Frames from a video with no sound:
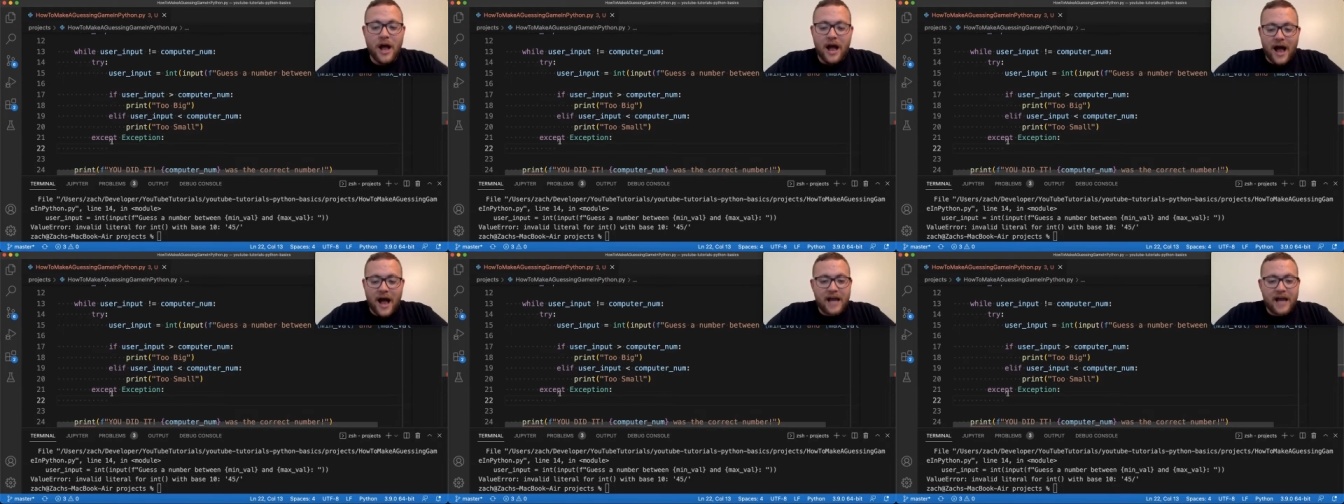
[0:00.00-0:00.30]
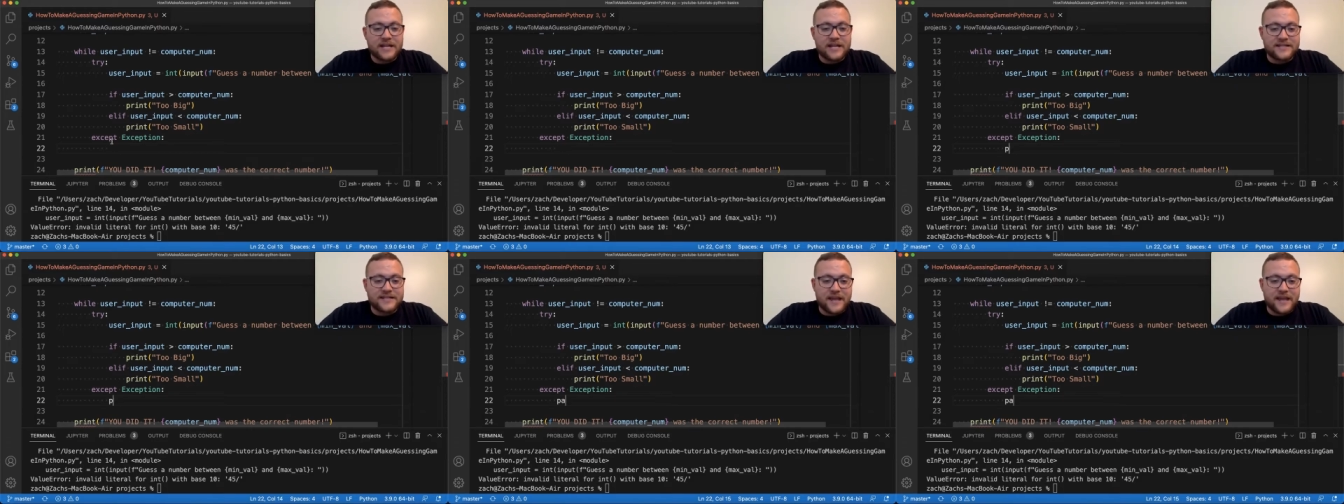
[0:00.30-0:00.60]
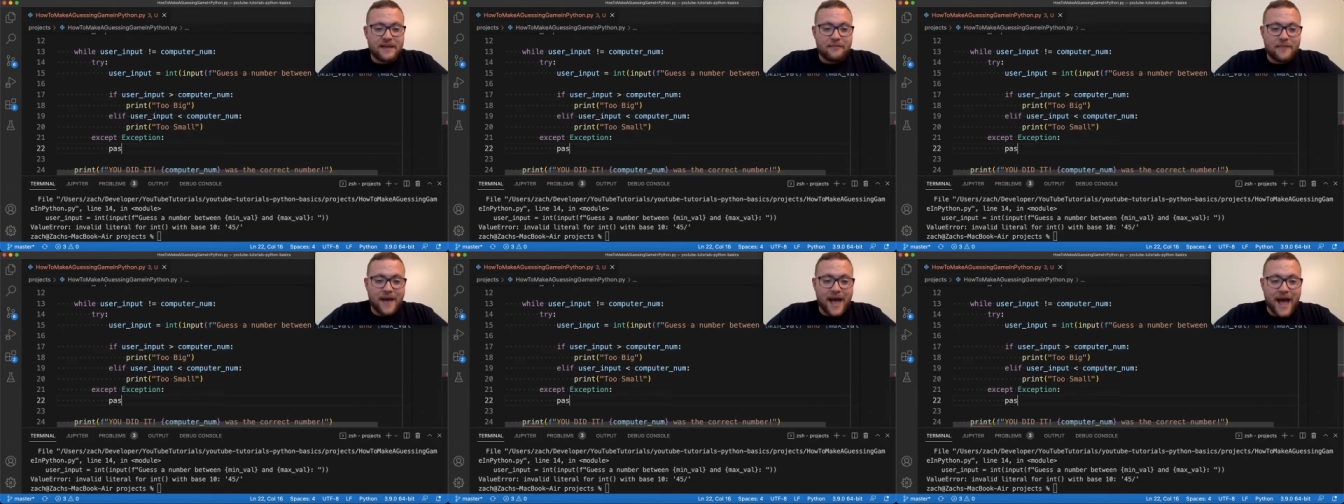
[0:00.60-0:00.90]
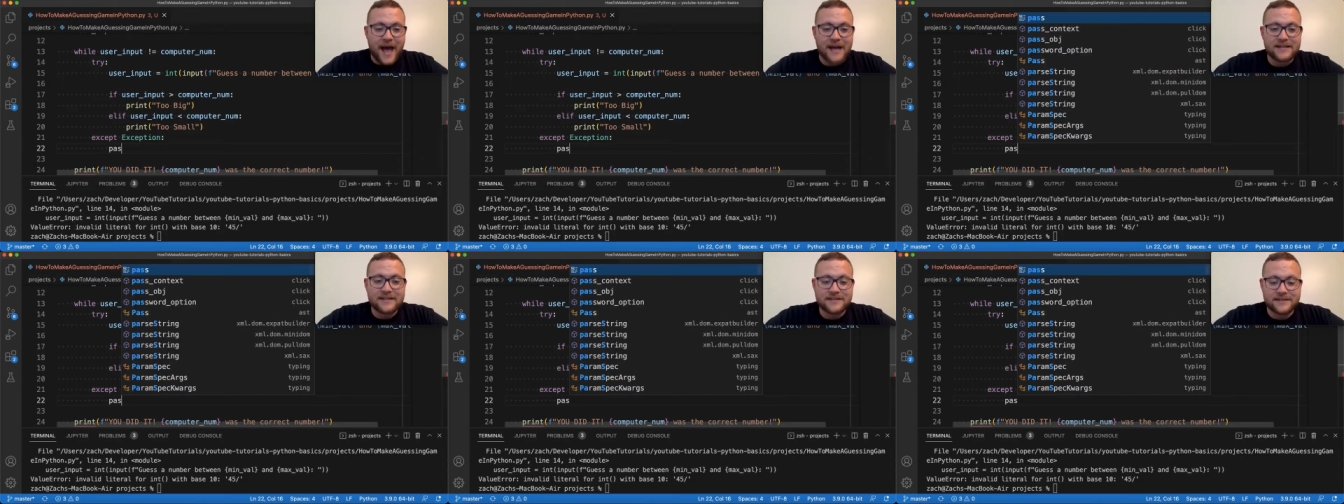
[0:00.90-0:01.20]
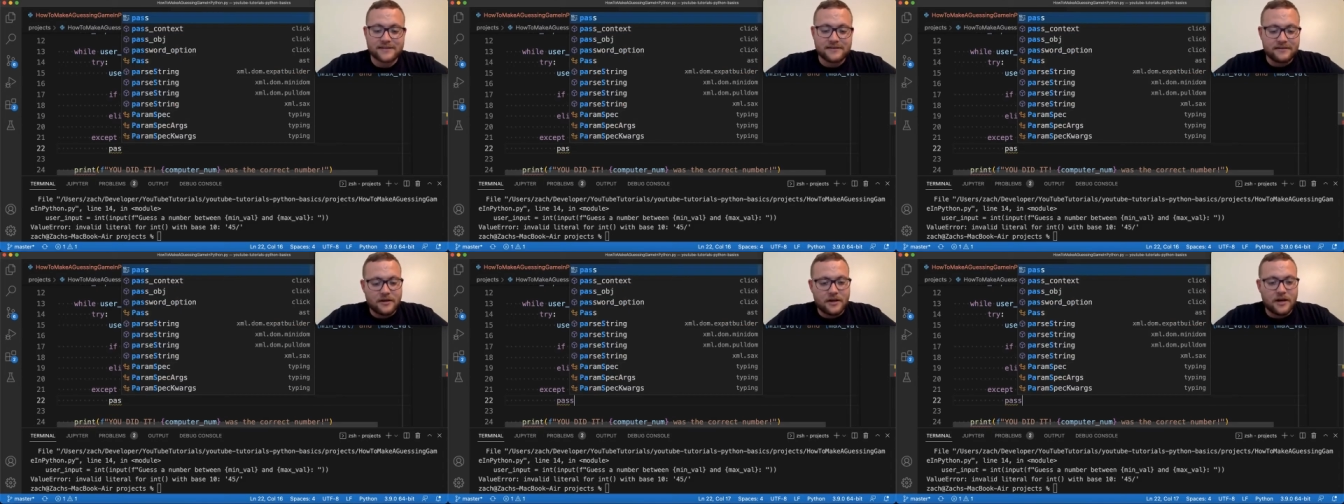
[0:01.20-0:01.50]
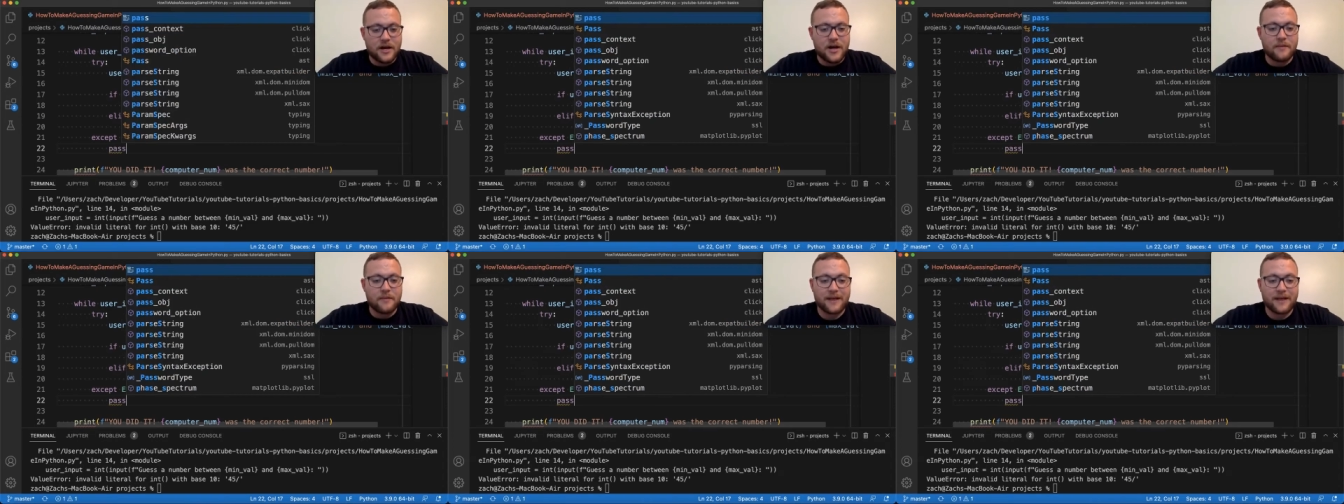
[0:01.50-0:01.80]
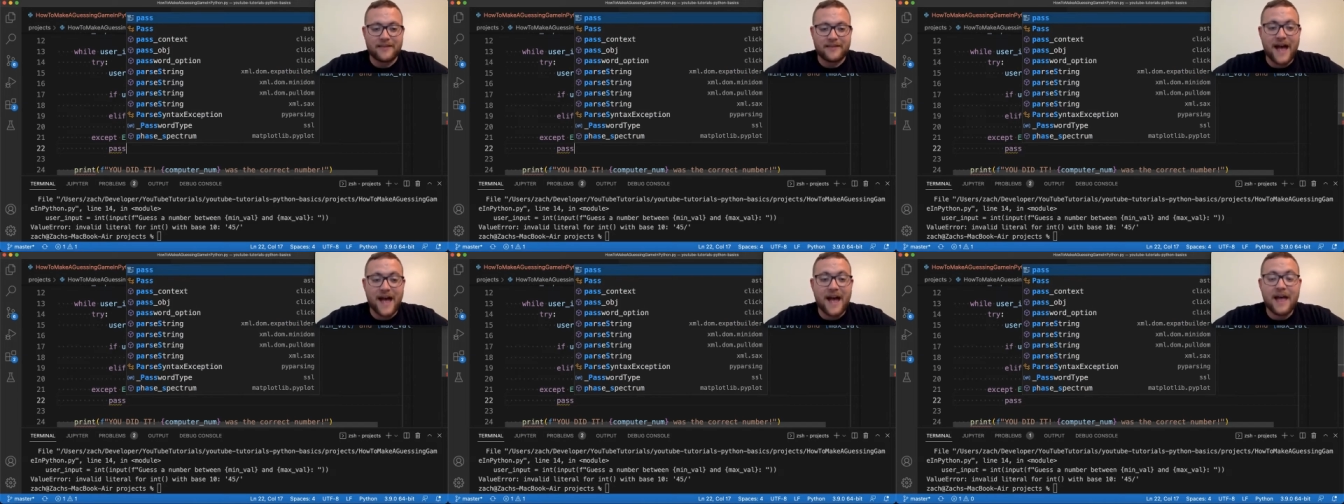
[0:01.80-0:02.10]
I could say pass um,
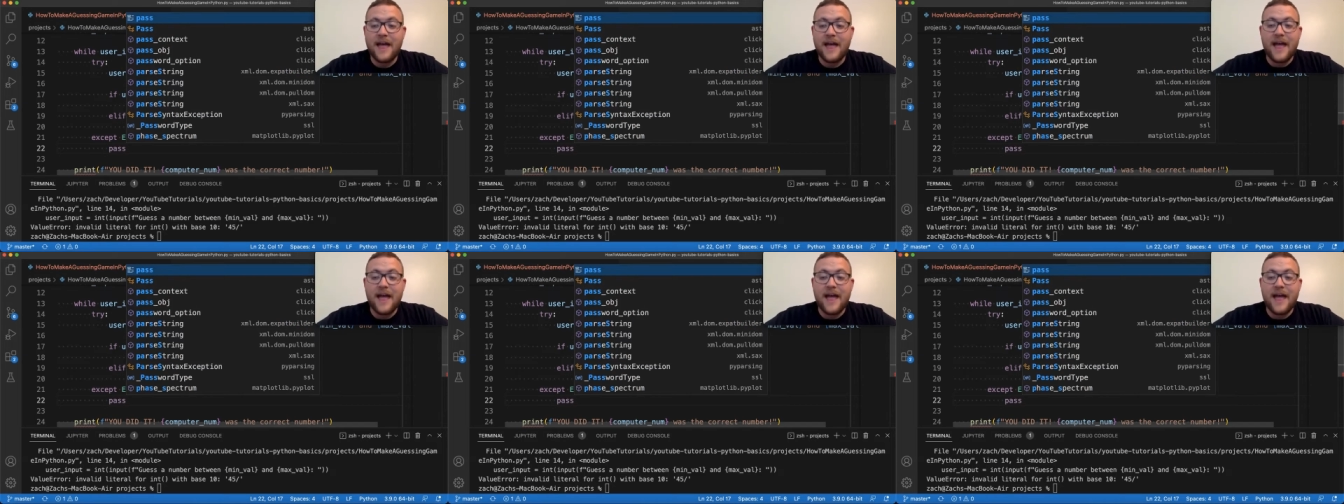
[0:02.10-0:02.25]
like that.